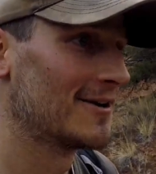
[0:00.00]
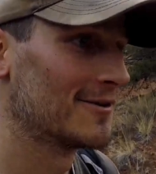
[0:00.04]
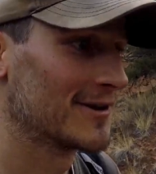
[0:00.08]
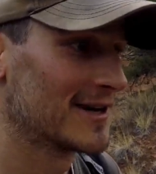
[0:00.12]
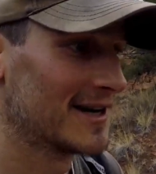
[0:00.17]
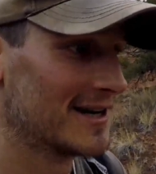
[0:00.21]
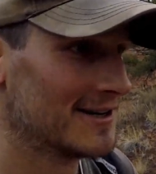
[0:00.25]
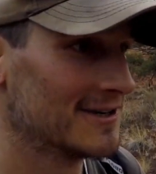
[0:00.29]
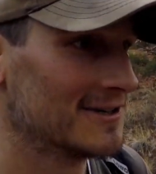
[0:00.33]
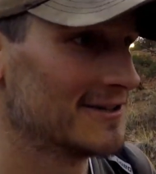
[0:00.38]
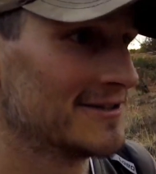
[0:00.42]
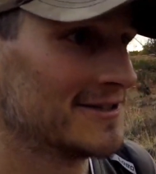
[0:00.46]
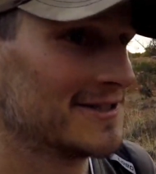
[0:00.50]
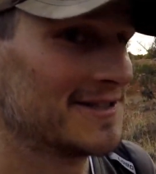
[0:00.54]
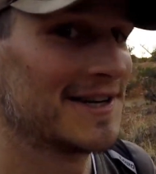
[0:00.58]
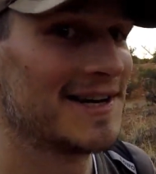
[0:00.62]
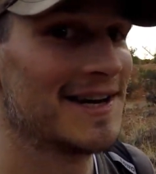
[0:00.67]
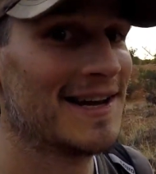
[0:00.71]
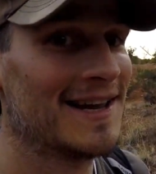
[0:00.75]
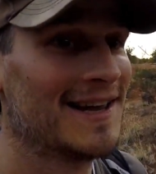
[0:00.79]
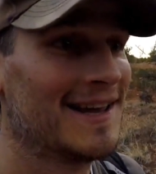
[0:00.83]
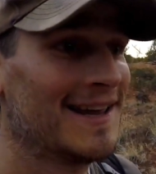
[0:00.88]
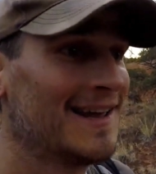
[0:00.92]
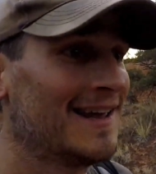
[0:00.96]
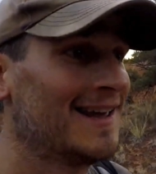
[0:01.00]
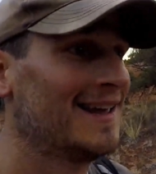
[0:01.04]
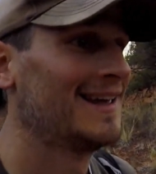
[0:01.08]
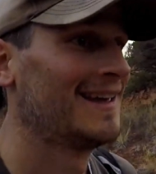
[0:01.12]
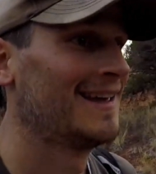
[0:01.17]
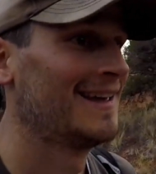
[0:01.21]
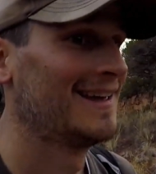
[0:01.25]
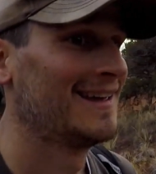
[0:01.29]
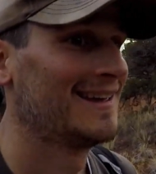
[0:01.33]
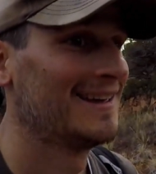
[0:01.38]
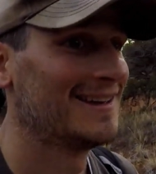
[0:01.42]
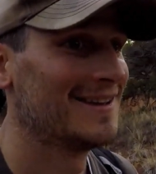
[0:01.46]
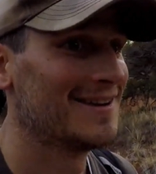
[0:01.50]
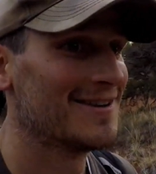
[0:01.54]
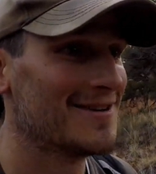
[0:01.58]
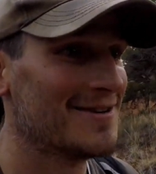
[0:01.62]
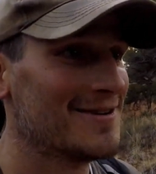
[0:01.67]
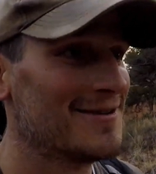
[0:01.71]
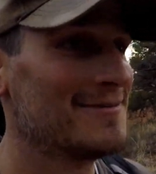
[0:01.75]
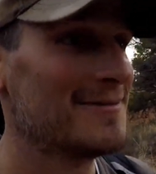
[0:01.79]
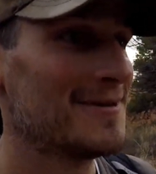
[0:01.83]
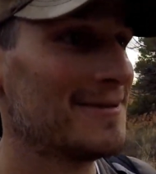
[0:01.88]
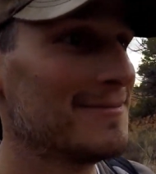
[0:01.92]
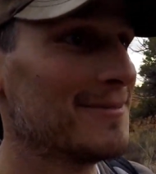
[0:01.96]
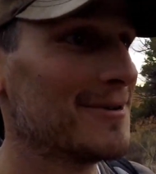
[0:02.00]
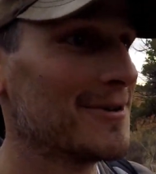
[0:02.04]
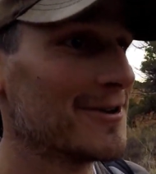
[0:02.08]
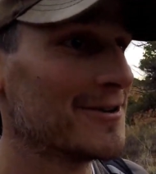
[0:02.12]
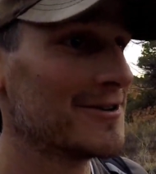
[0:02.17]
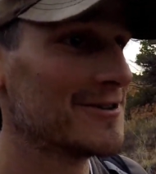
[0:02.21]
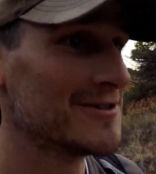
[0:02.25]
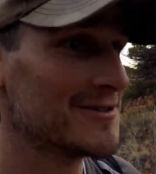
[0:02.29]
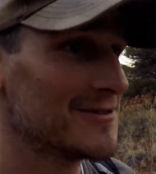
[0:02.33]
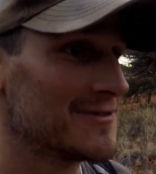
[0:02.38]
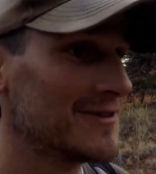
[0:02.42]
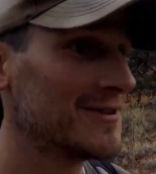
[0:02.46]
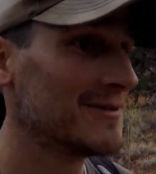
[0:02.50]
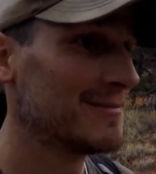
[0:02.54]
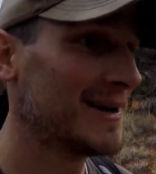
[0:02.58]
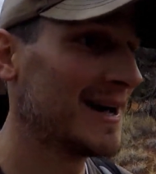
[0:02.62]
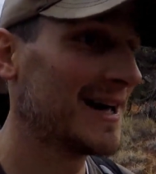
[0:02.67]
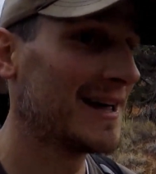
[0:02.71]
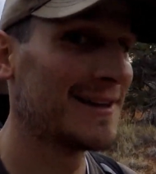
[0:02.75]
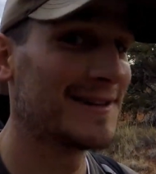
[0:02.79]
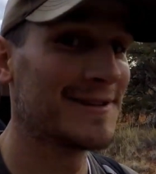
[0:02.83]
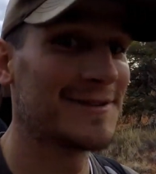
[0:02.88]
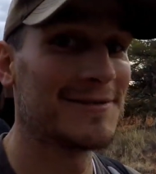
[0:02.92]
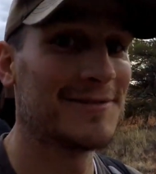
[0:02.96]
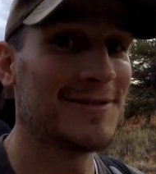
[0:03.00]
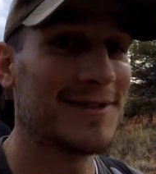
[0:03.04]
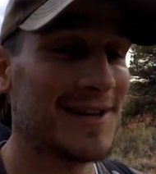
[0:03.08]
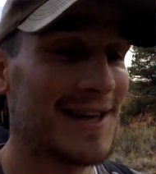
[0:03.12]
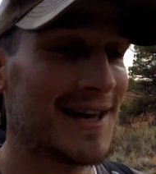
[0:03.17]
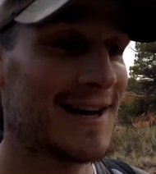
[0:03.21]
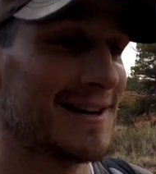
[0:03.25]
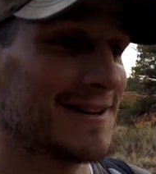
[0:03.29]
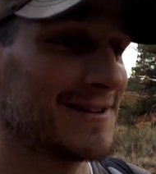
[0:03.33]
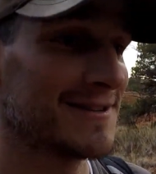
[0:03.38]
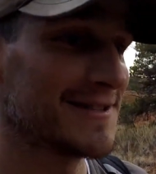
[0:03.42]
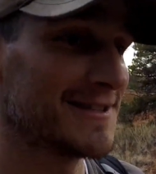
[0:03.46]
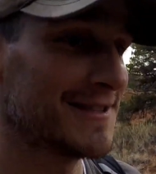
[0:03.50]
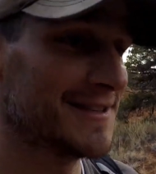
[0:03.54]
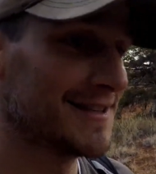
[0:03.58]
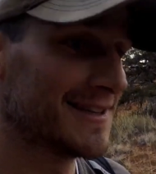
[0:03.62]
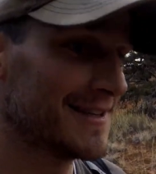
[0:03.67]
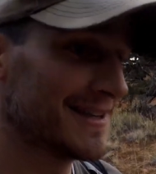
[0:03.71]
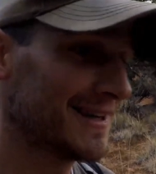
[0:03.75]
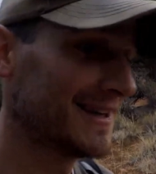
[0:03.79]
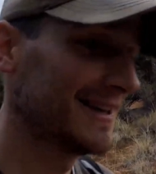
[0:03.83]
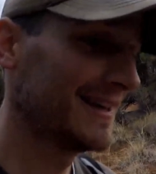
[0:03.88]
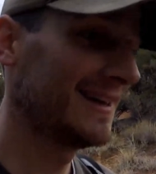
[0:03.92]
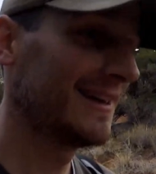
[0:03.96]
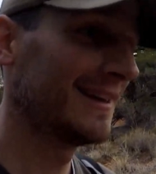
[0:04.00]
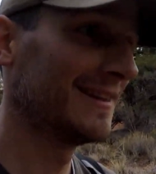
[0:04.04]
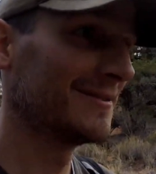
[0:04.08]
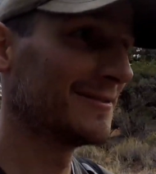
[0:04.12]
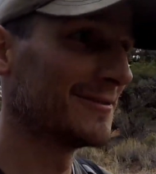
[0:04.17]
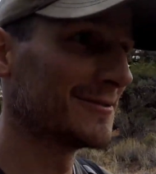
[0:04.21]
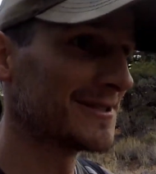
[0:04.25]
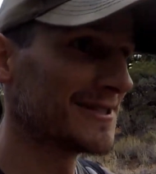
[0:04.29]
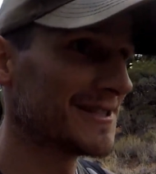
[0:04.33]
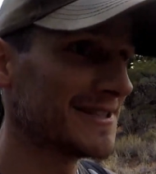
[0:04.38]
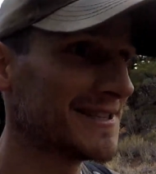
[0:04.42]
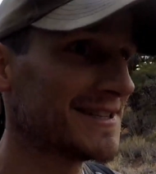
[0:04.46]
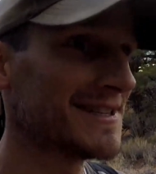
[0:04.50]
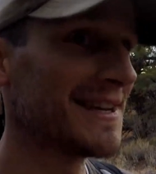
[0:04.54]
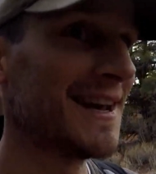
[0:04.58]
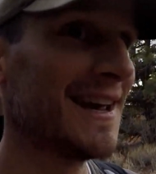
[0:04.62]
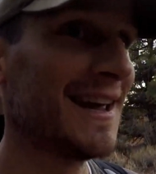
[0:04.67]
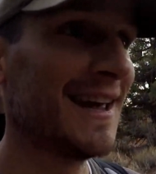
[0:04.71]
cairns, markers for the paths for the cows and the horses.